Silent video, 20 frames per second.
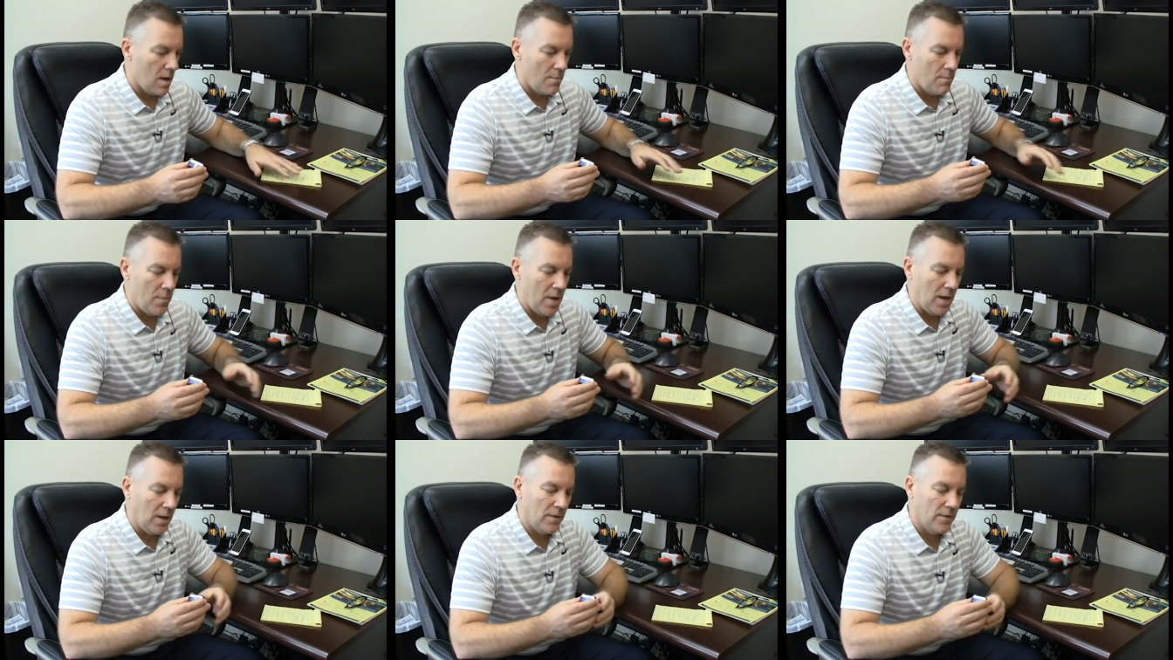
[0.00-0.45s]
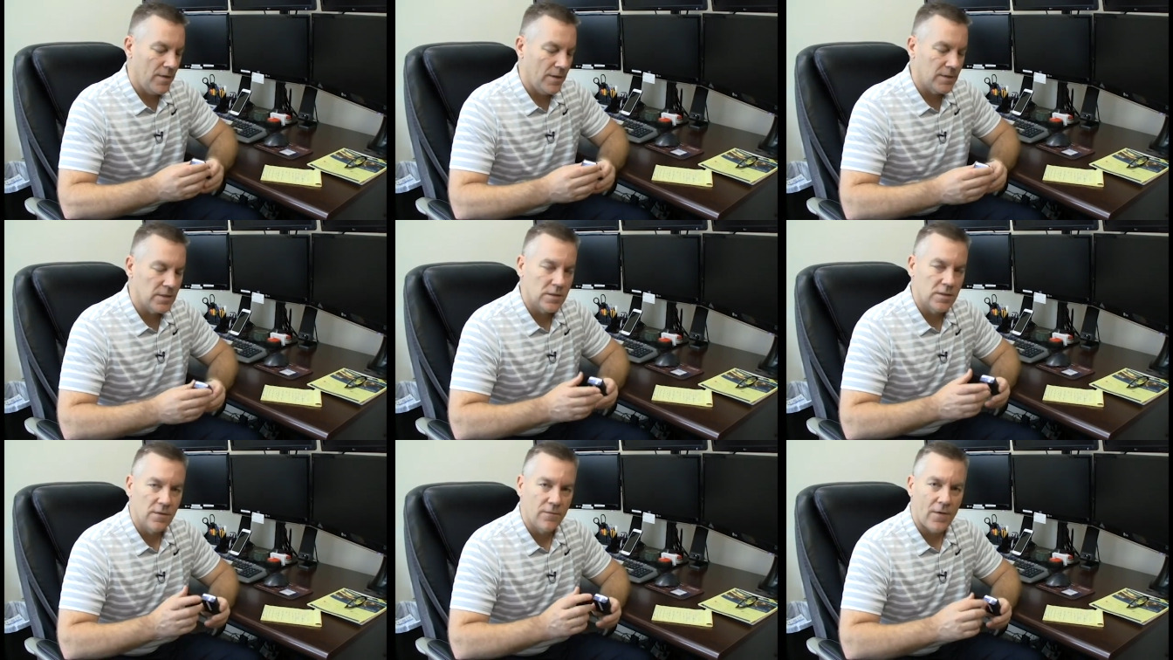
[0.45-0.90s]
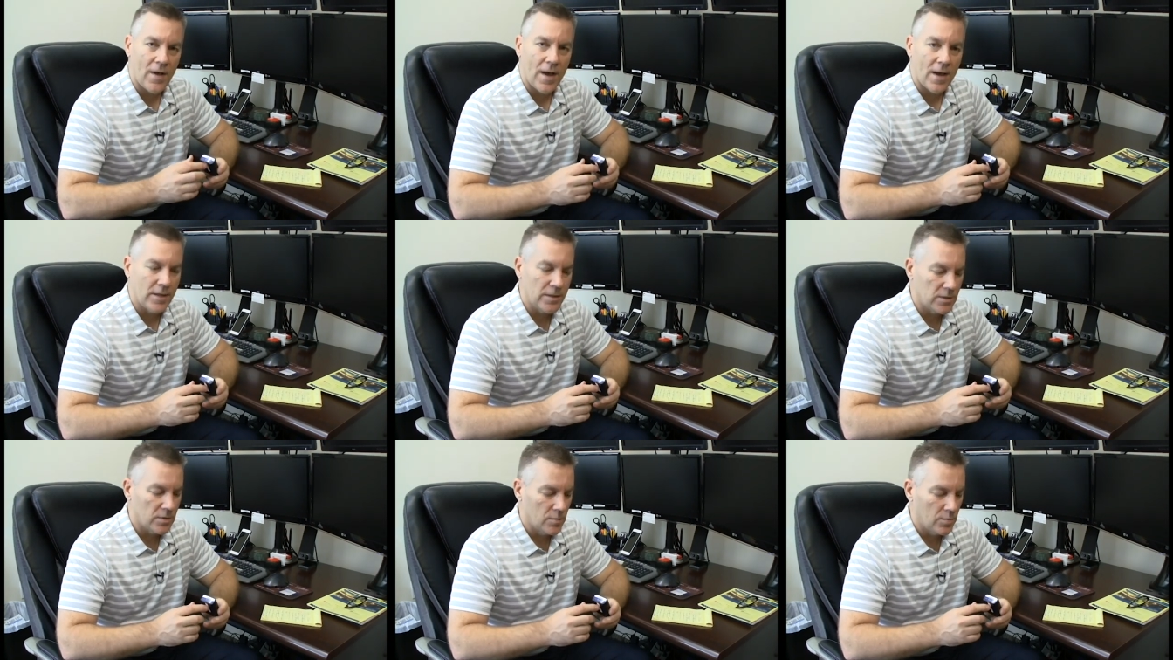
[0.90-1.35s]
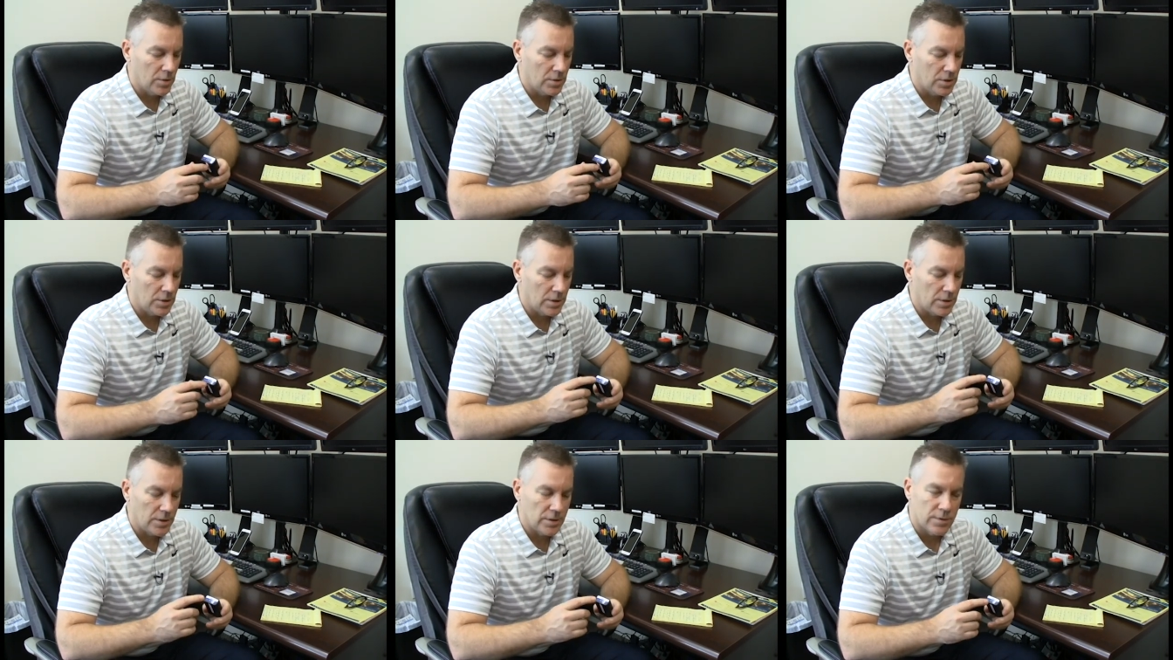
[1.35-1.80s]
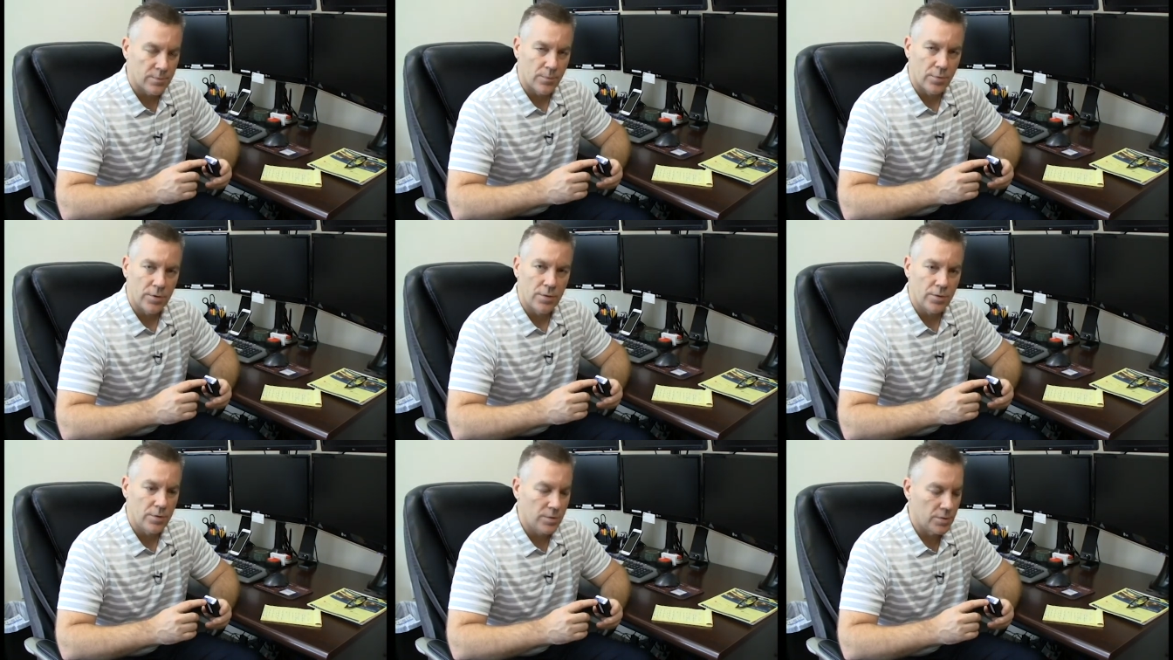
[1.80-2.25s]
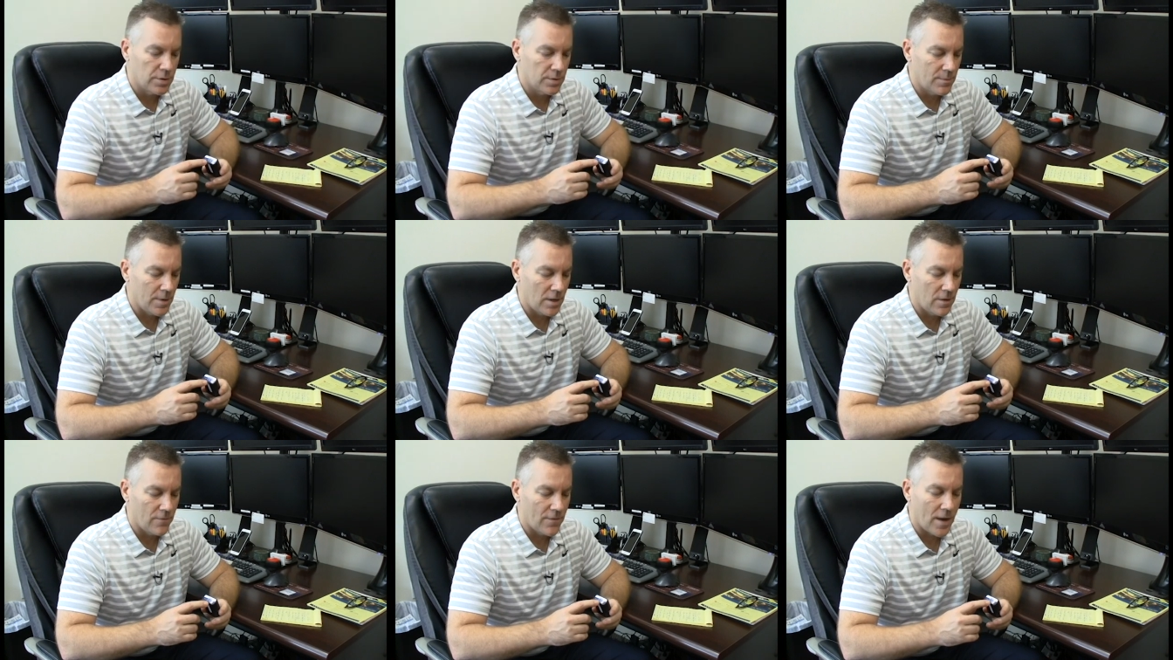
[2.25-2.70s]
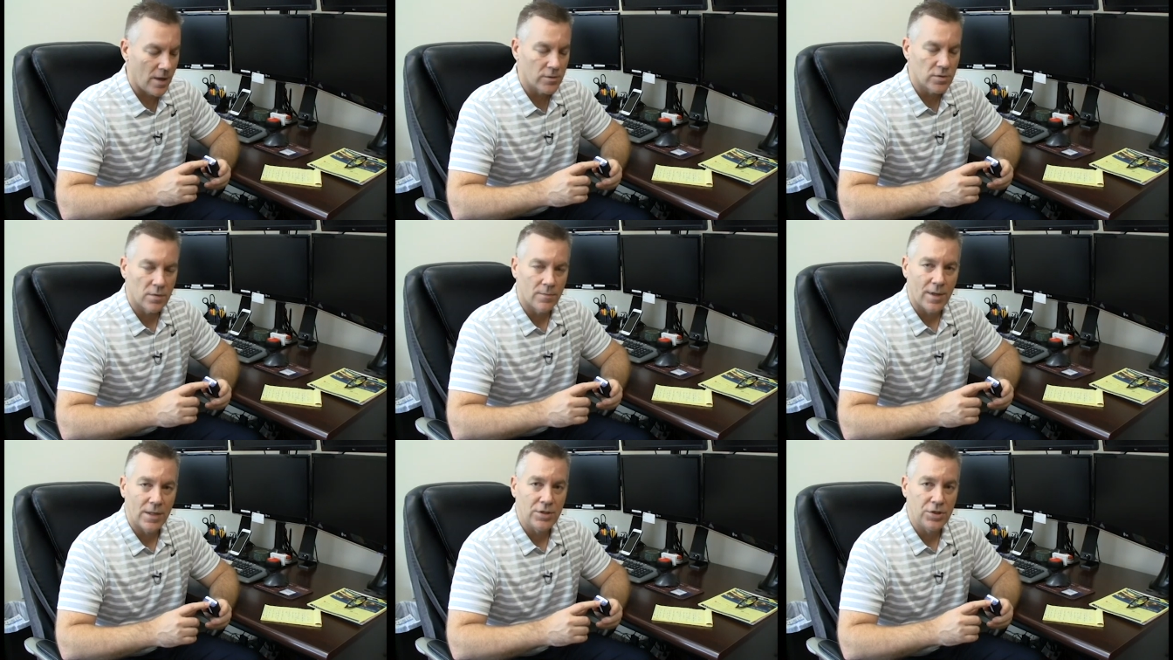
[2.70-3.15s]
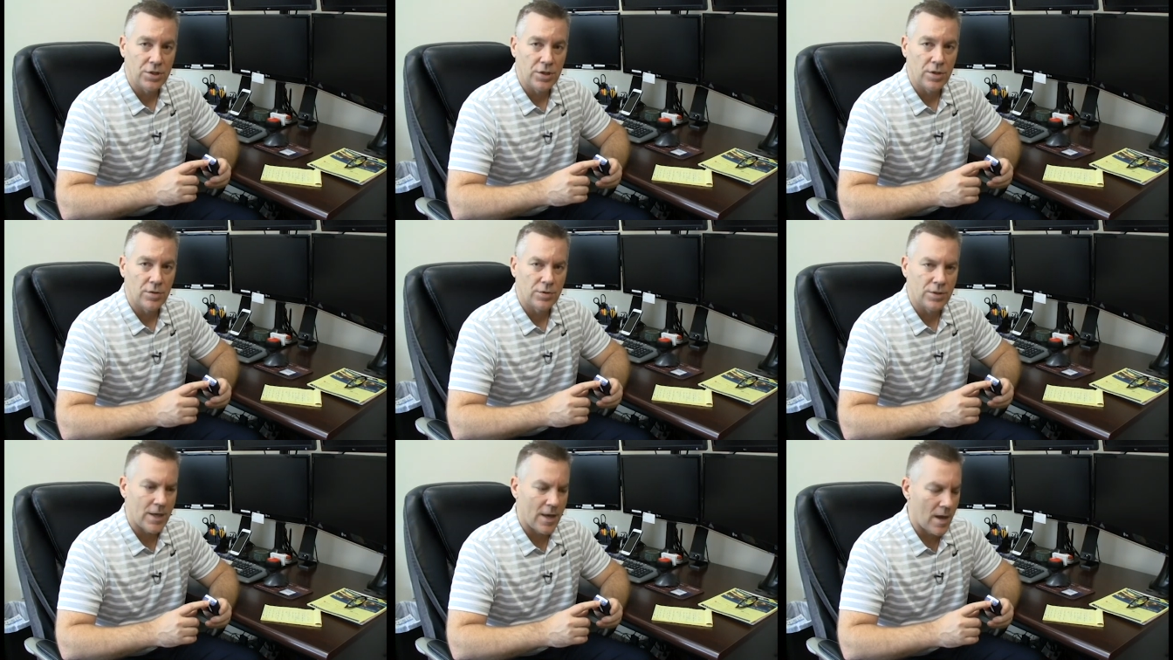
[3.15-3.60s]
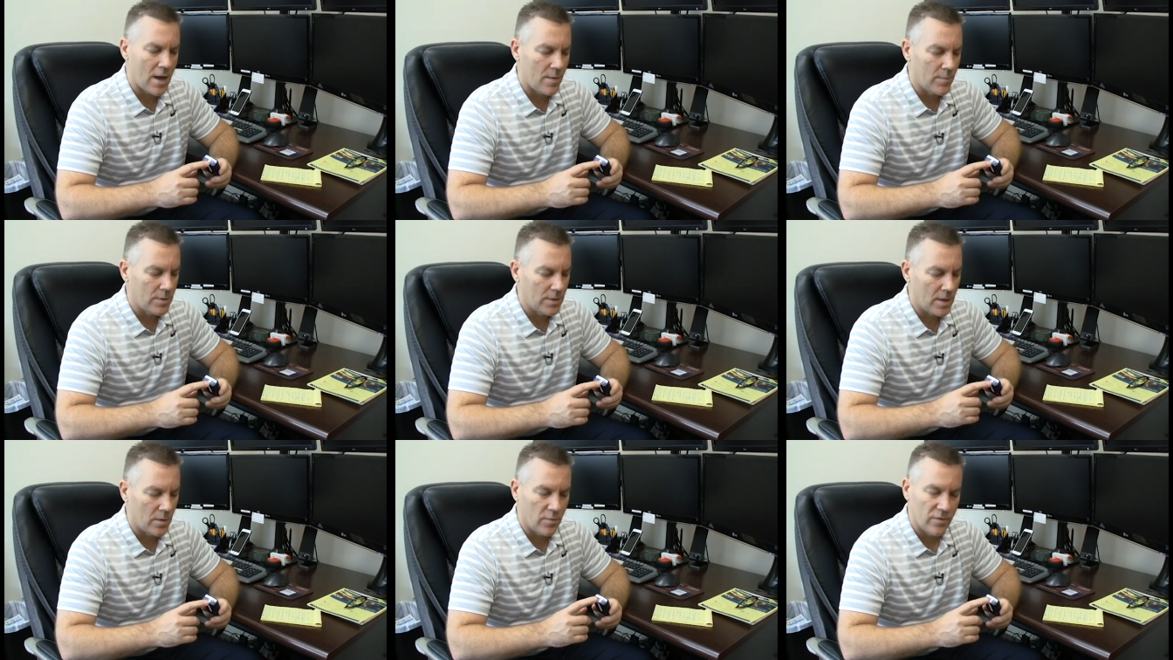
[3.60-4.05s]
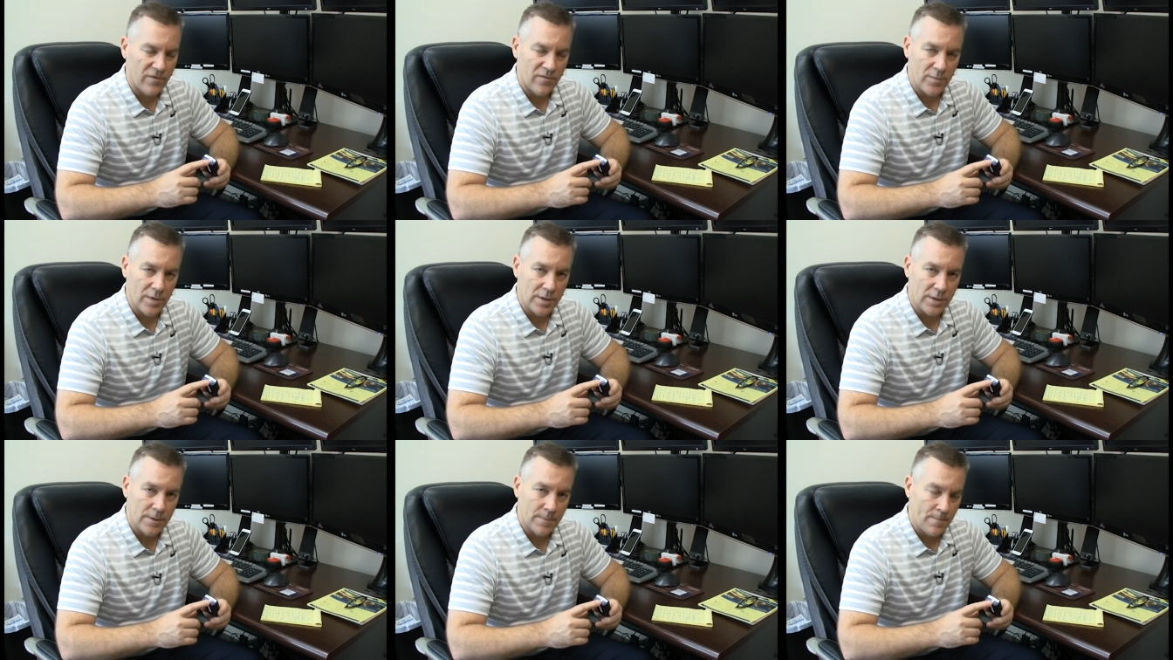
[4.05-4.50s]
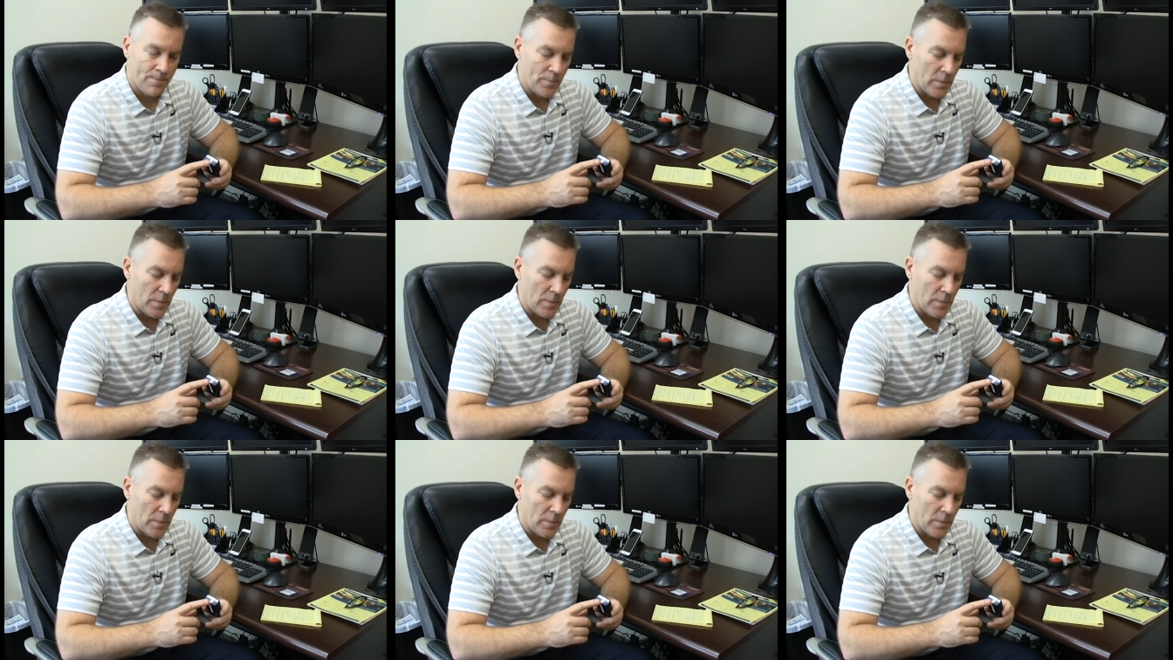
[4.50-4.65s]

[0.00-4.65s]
make this device, which is produced and manufactured by Geotab and that we've been